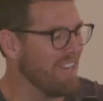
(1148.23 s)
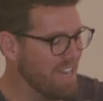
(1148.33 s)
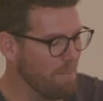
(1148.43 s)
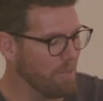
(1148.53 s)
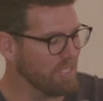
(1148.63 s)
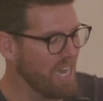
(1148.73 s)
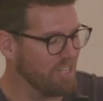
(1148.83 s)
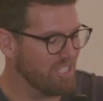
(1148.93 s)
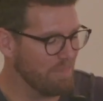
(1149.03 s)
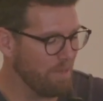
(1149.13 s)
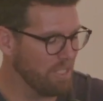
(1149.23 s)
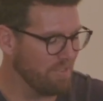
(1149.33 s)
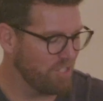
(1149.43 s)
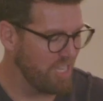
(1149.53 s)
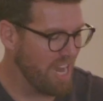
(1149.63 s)
in Numbers, not just a bunch
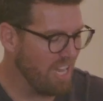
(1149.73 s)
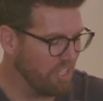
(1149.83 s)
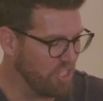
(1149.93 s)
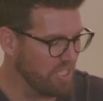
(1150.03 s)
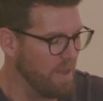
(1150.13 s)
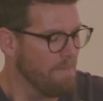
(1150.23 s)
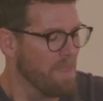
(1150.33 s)
of genealogies.